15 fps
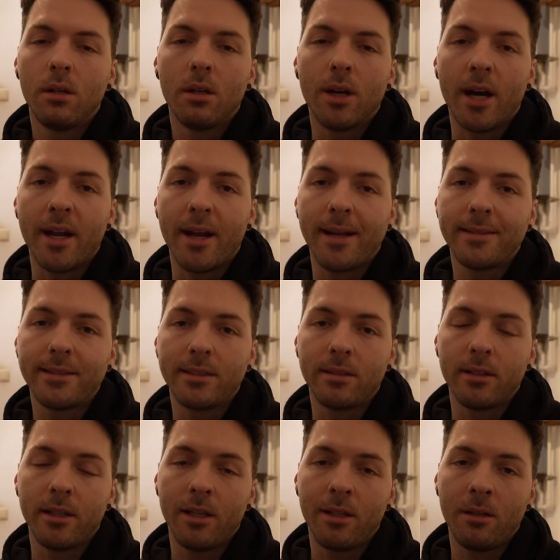I hate to
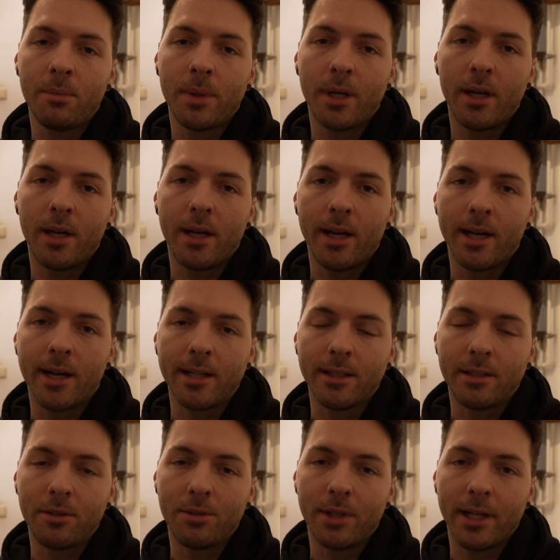clean, but I gotta
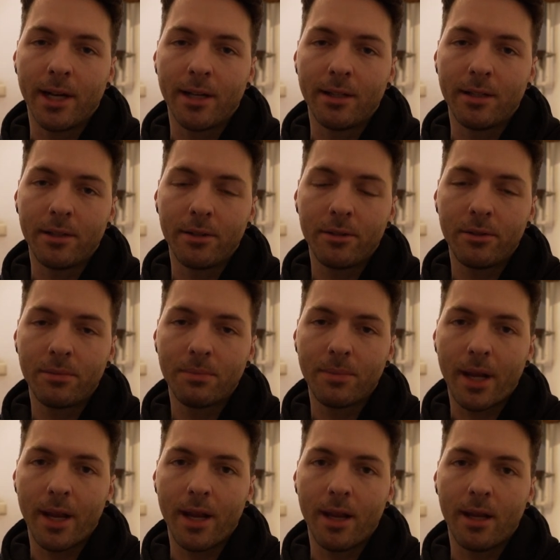do what I gotta do.
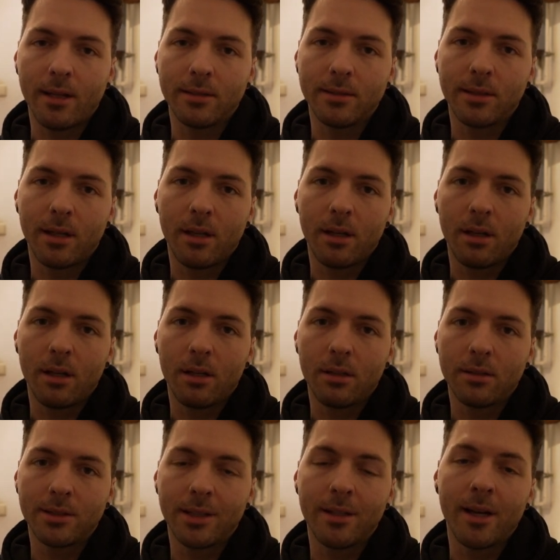And
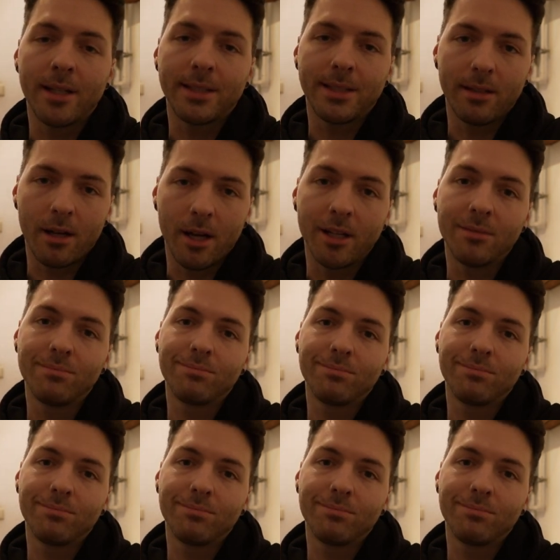tonight's the night.